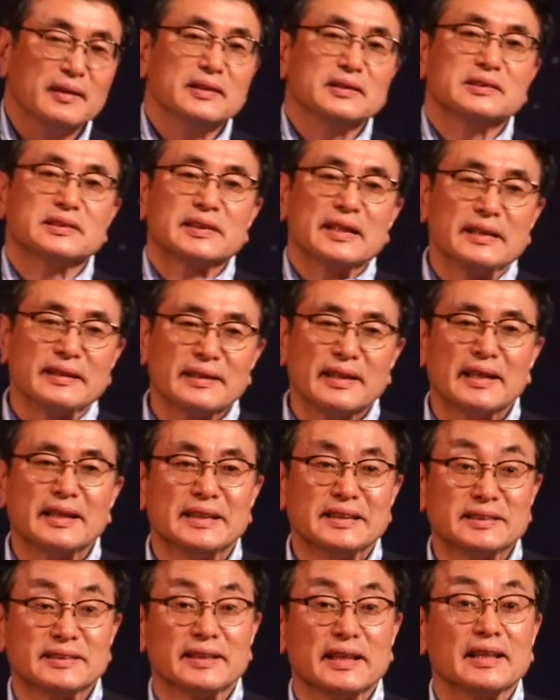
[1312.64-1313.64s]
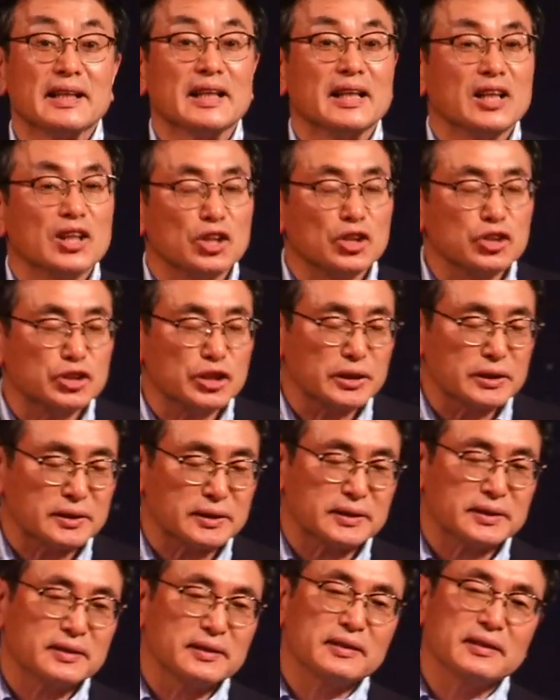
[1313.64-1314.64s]
Sendai is the
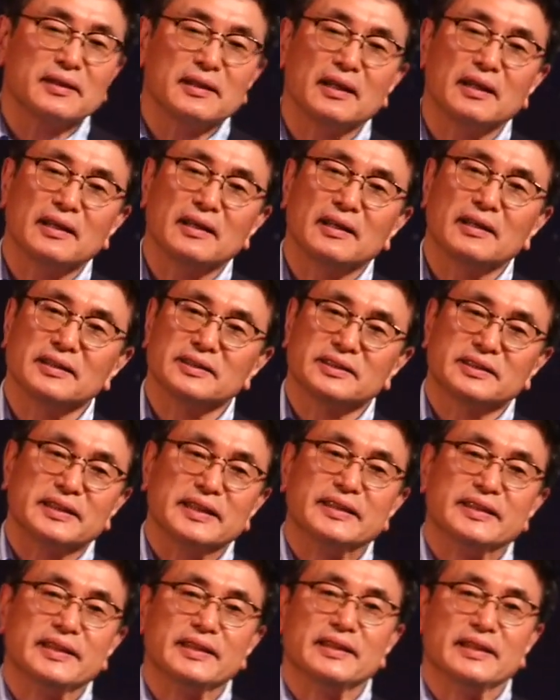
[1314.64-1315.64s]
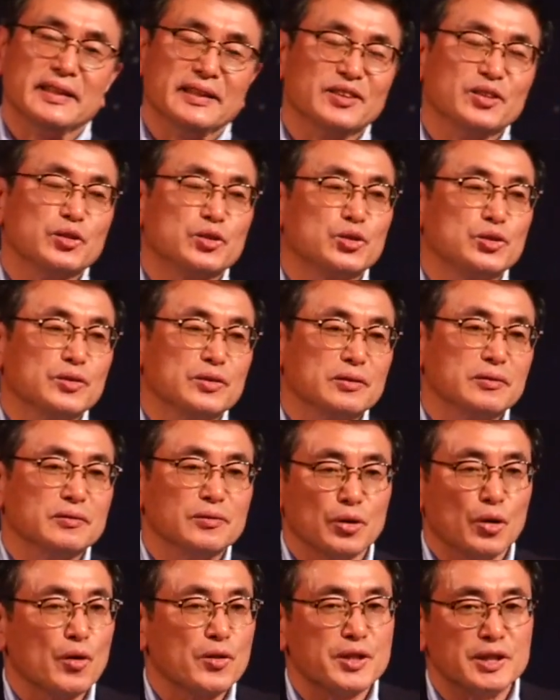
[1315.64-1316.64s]
largest uh, city in
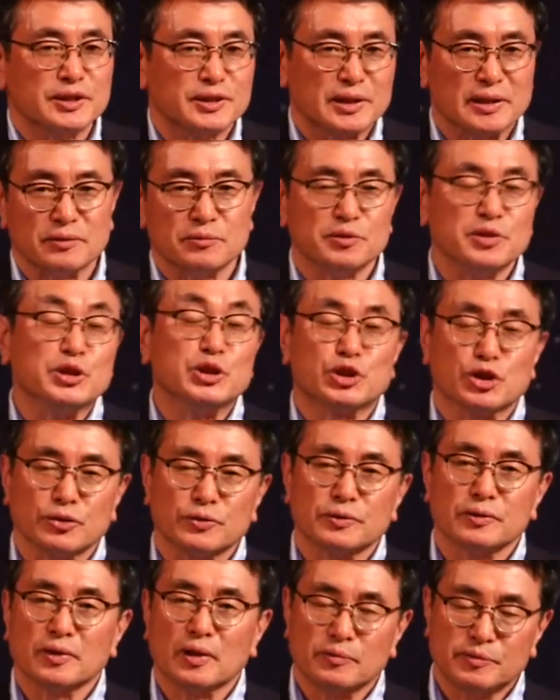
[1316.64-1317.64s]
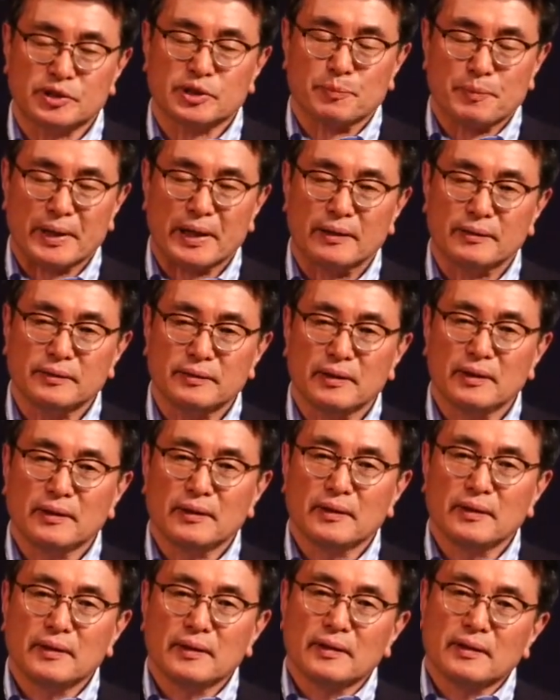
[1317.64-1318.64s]
northeastern region of Japan.
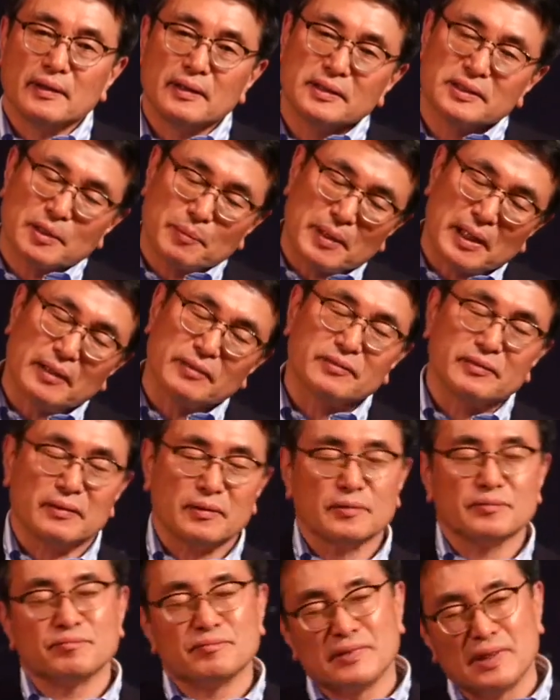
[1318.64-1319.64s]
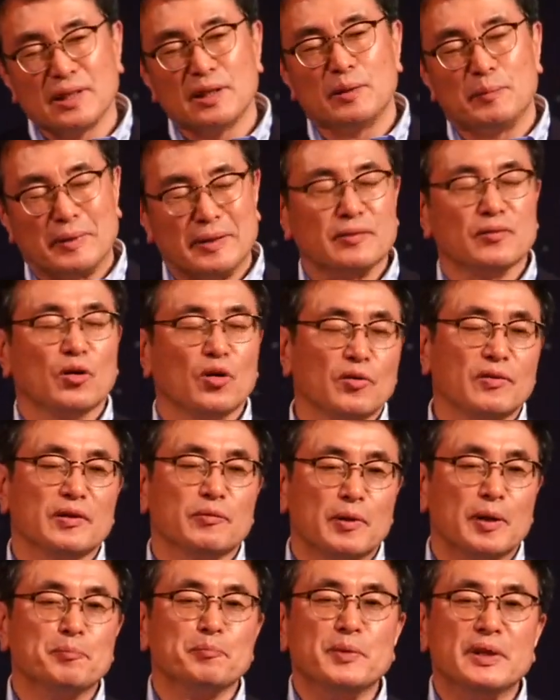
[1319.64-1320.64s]
It's about a little bit over
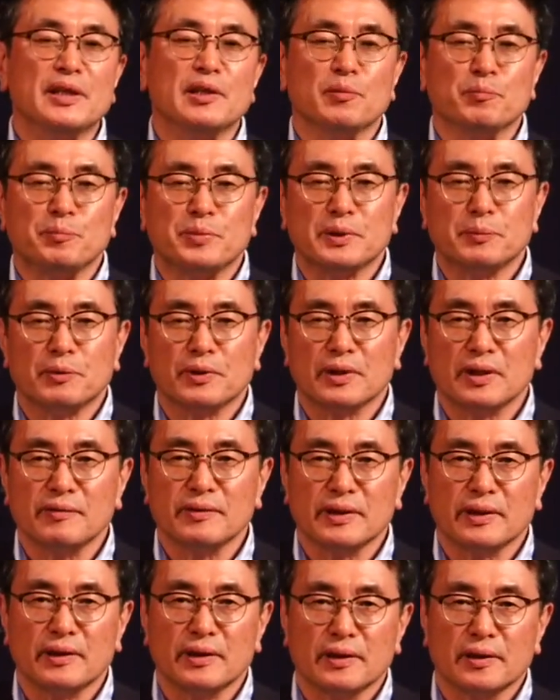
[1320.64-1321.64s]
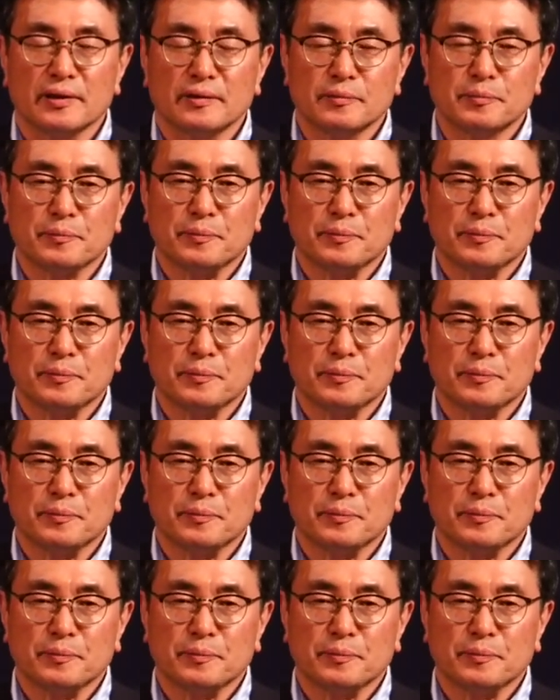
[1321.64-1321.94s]
1 million people living there.